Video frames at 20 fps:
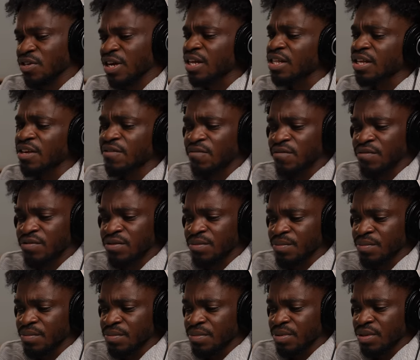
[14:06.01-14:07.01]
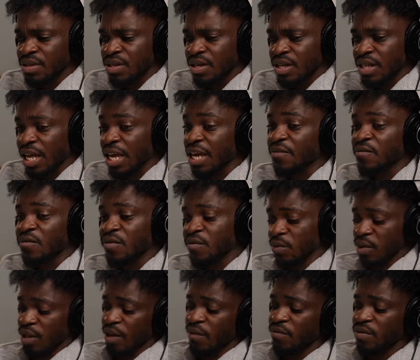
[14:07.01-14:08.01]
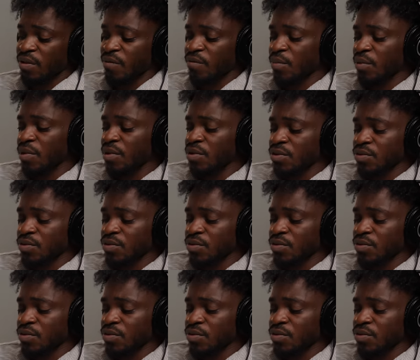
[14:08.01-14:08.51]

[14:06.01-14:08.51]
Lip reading: And even, like, even if you bring it